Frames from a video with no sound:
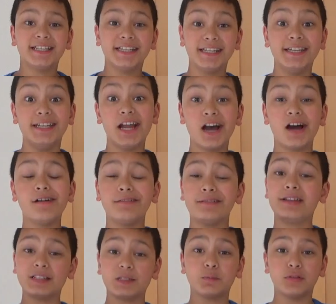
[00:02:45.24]
Now
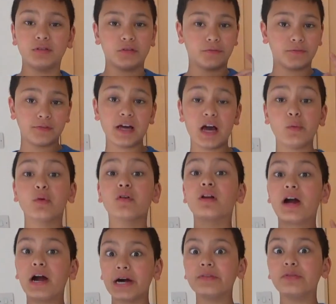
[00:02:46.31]
let's put the flour
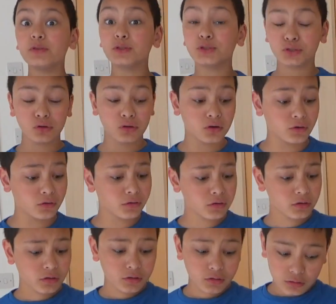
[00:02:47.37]
and the sugar.
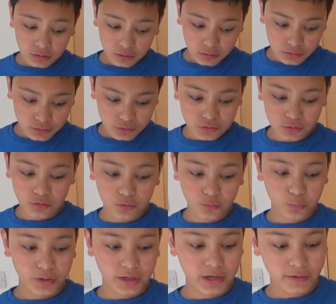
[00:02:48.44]
So
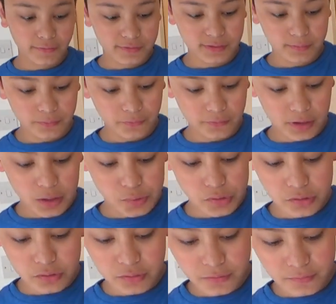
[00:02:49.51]
we have some
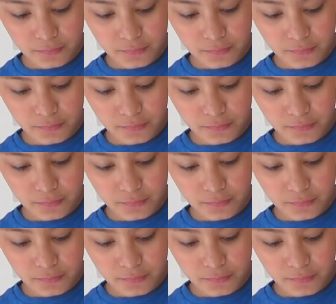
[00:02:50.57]
flour